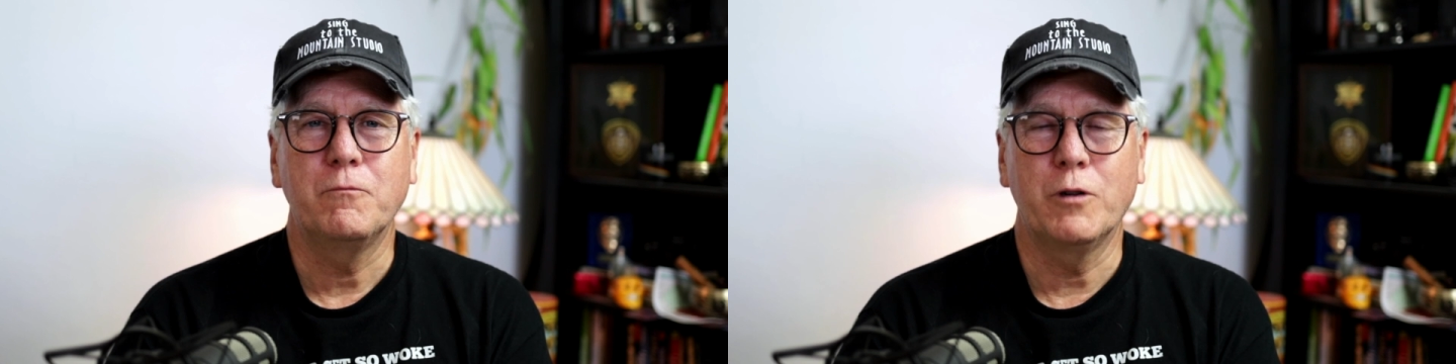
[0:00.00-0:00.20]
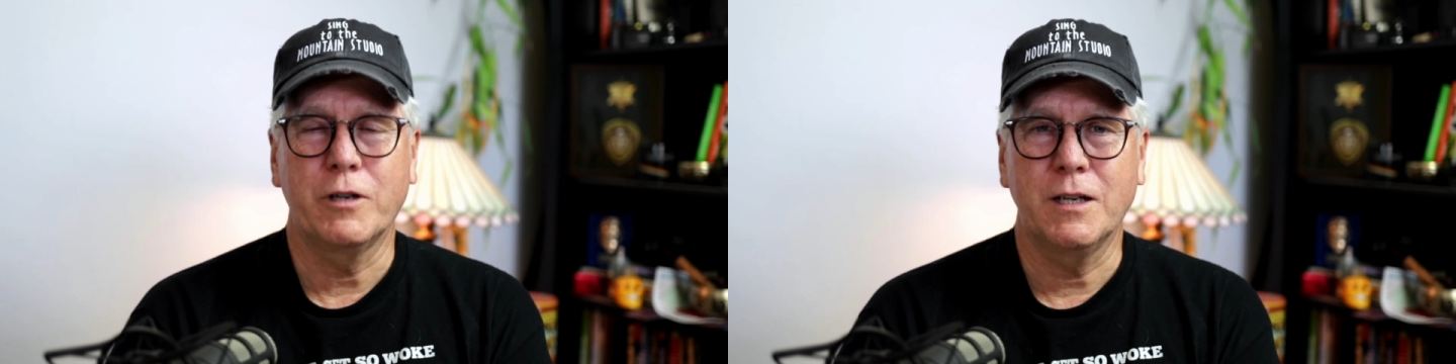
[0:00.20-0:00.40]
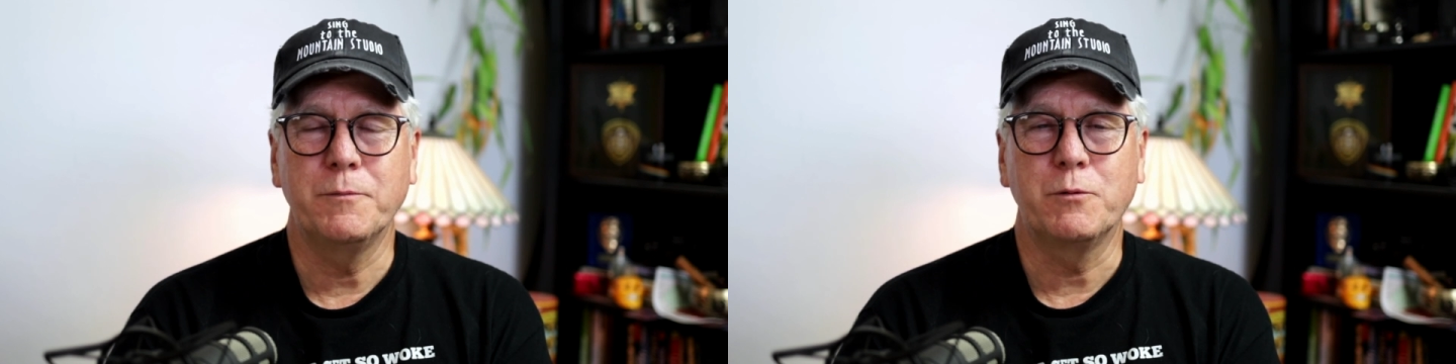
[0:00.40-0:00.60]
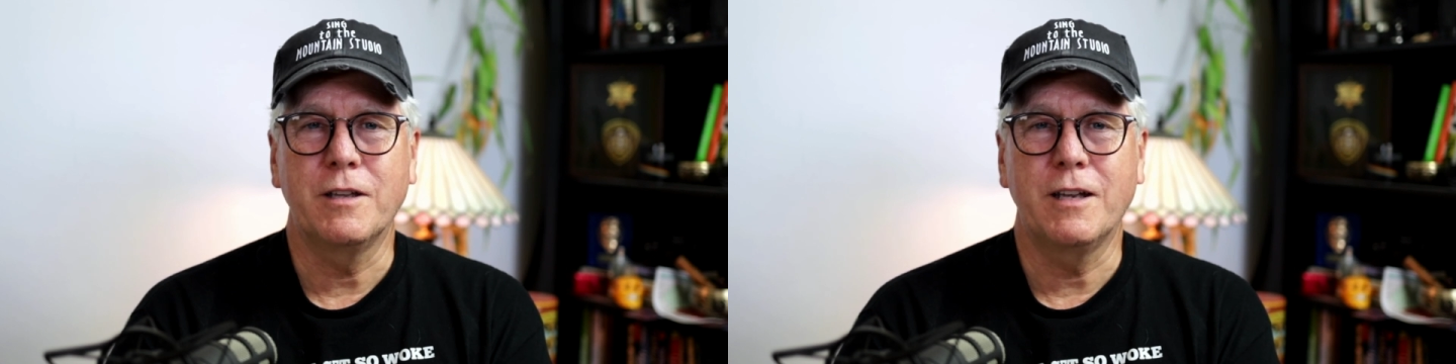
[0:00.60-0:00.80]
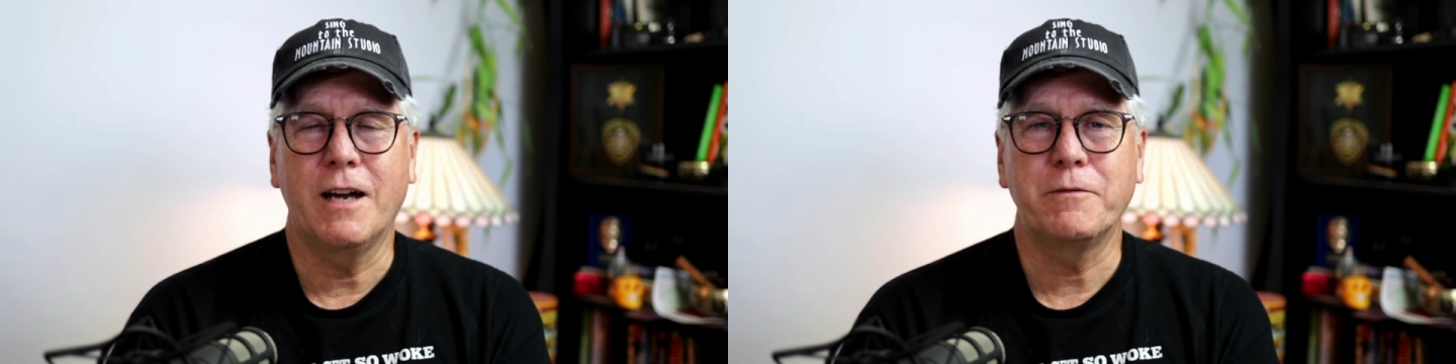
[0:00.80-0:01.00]
what comes
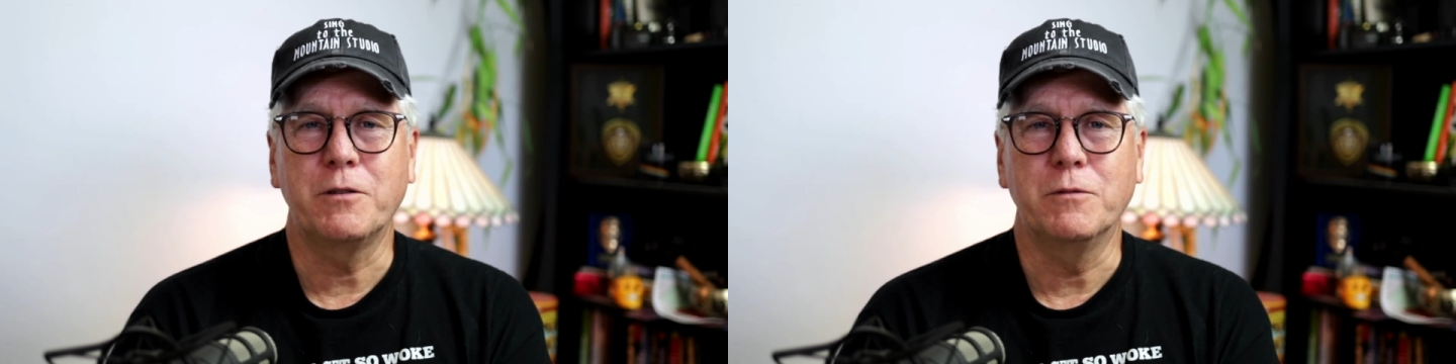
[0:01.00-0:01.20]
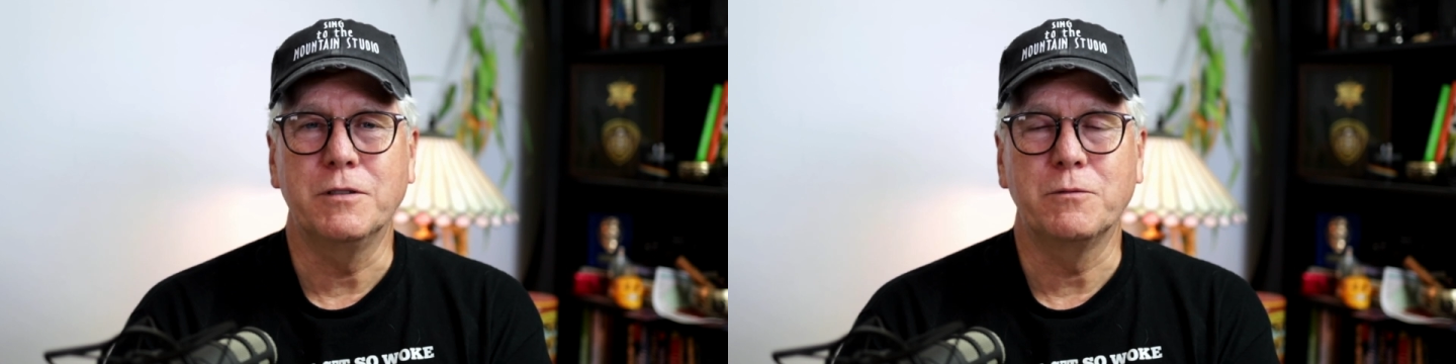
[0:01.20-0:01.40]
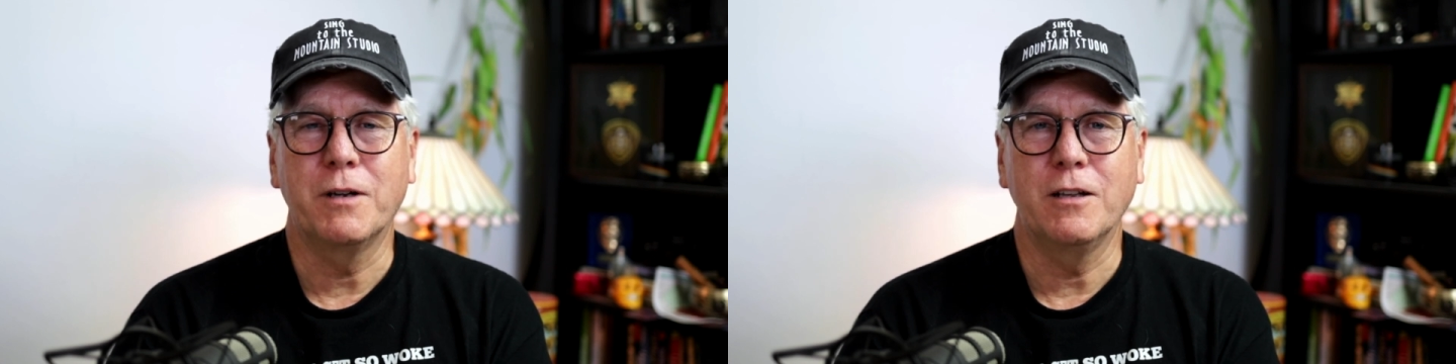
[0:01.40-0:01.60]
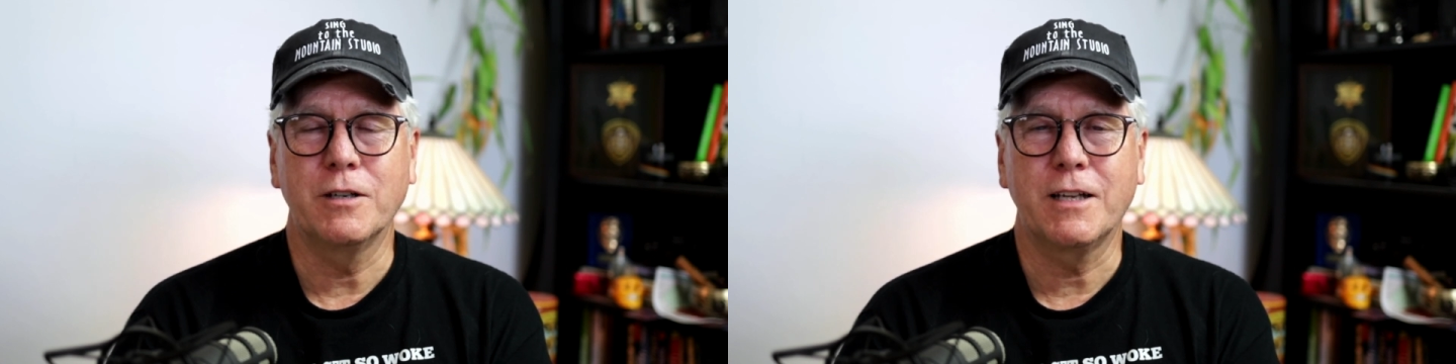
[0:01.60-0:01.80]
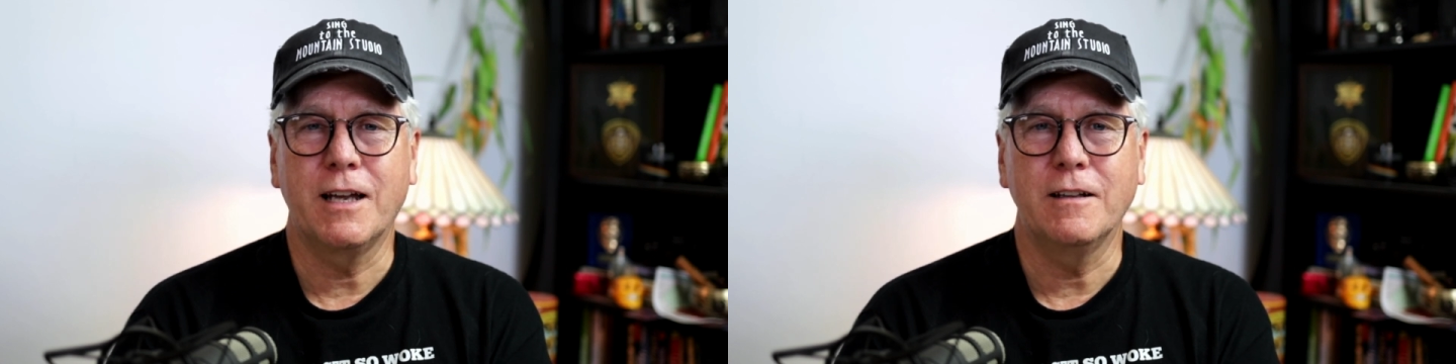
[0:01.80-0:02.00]
with it afterwards when I
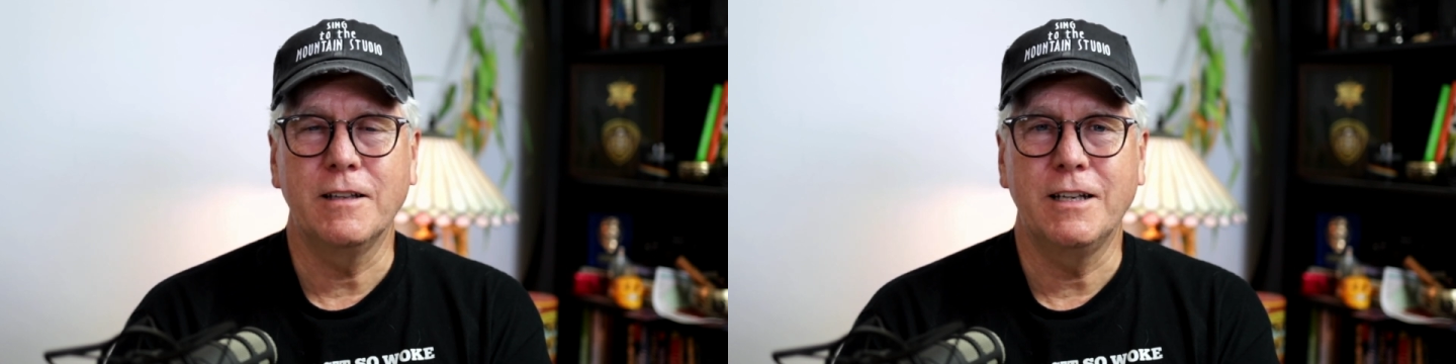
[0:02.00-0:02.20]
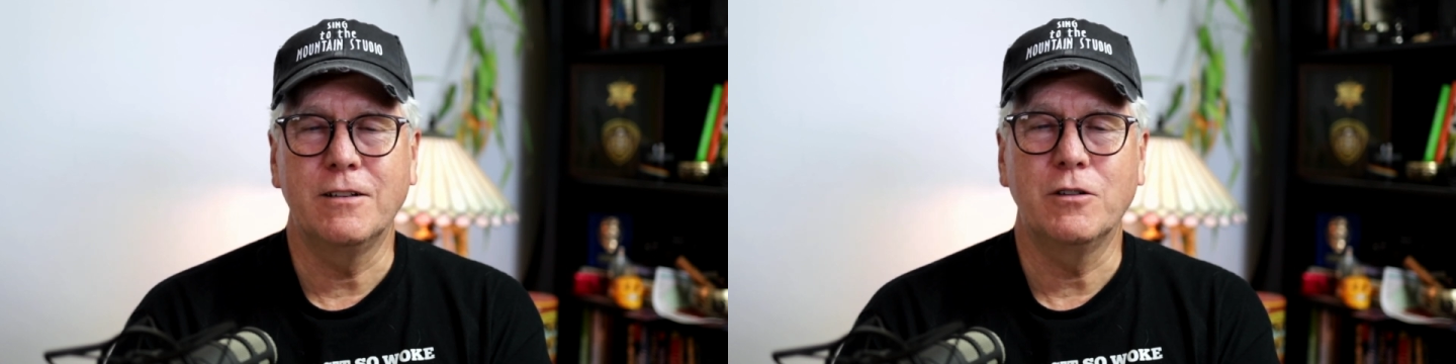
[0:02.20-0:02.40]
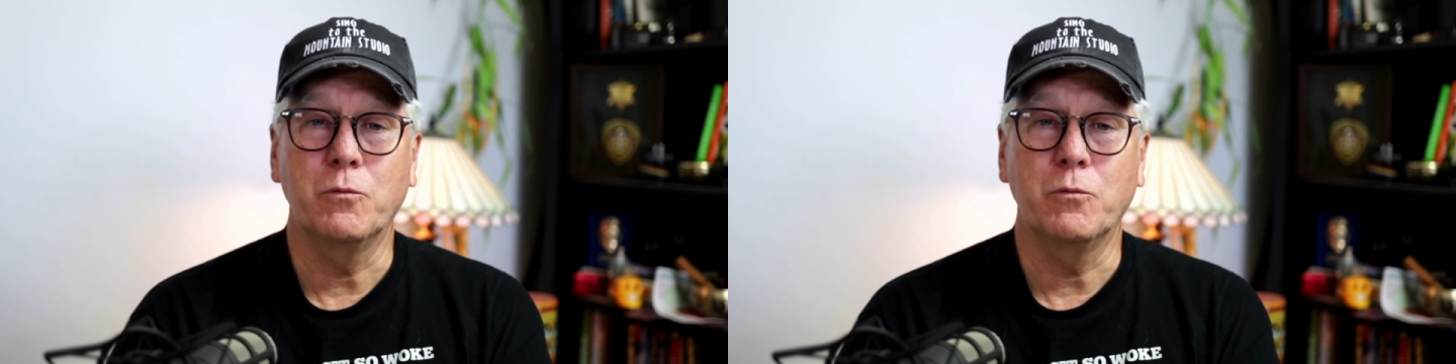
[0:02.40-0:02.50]
look at it later